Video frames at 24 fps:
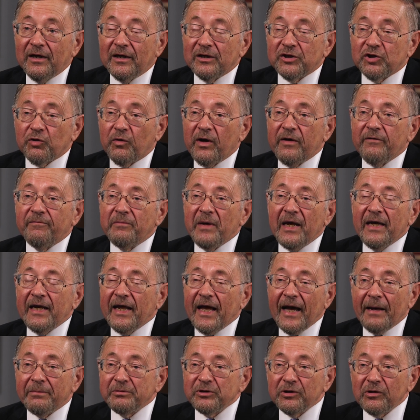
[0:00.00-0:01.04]
So we've made
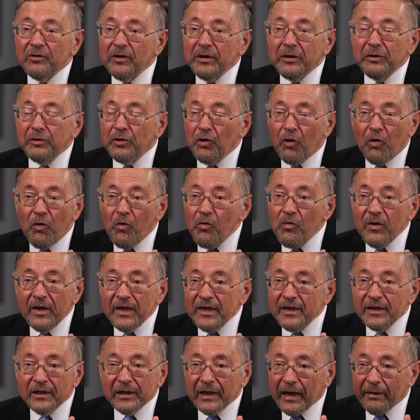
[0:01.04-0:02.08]
absolutely no
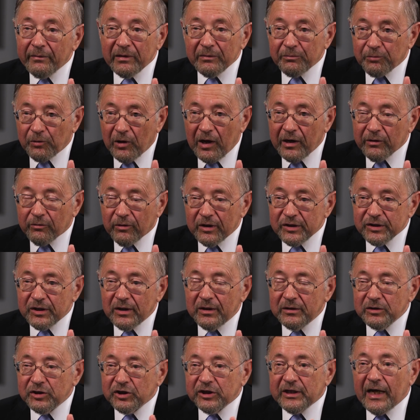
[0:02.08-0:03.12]
economic progress
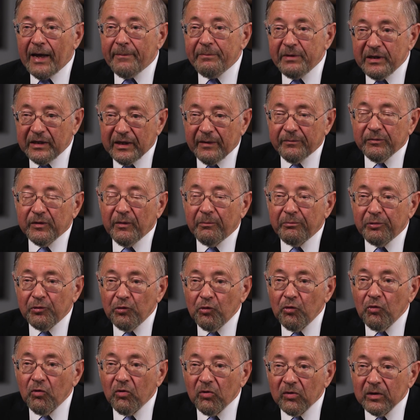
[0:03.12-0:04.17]
in sopping up the
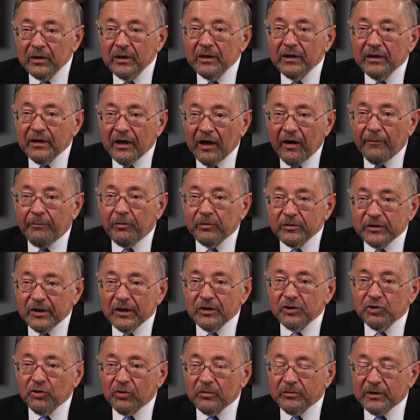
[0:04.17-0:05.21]
pool of
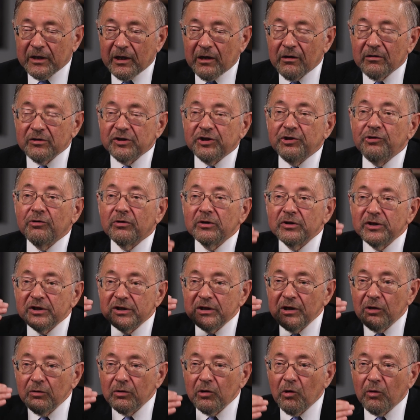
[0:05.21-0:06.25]
potential terrorists. You can
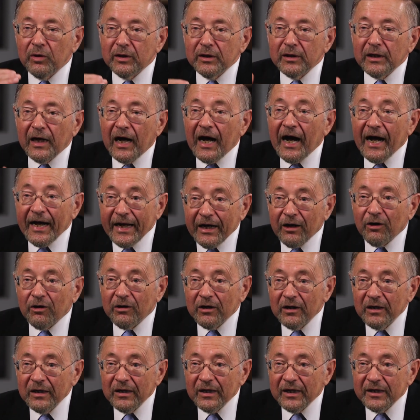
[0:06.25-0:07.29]
still go in and
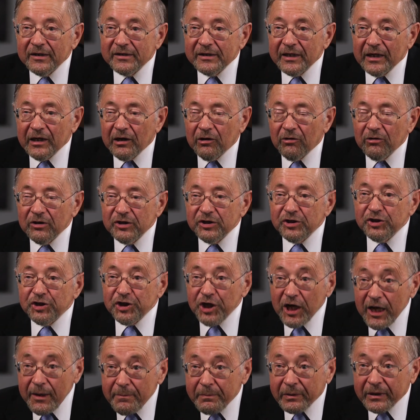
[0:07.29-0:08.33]
hire a terrorist
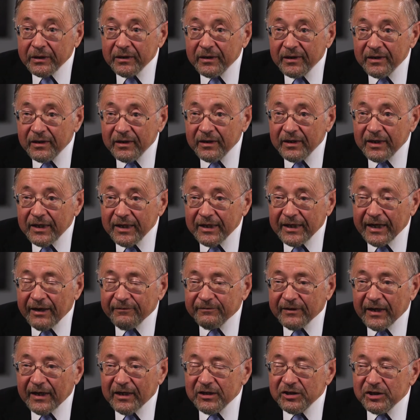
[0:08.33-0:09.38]
cheap in
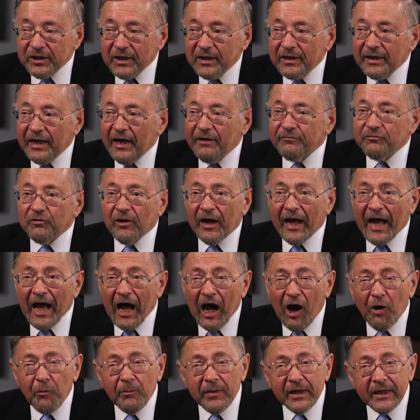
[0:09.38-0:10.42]
Afghanistan after
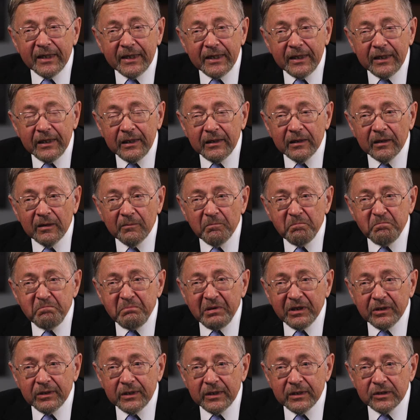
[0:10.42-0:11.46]
how many
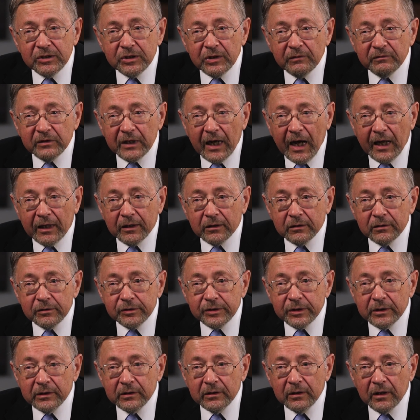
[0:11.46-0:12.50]
billions of
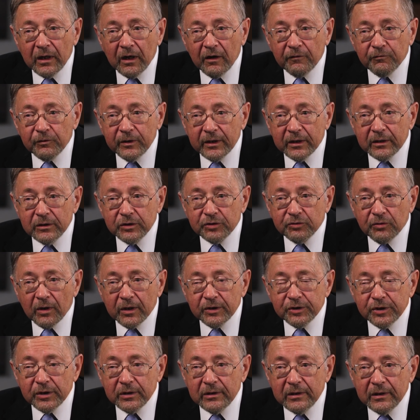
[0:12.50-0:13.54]
dollars of
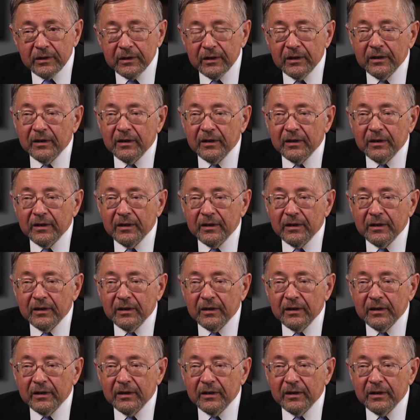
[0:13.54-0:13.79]
reconstruction?